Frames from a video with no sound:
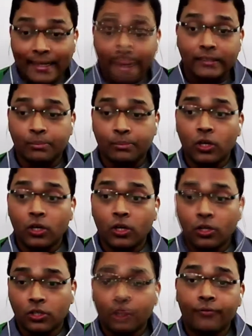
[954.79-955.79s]
because you have
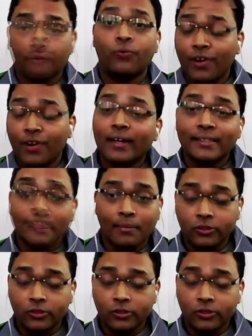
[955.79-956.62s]
to work them out,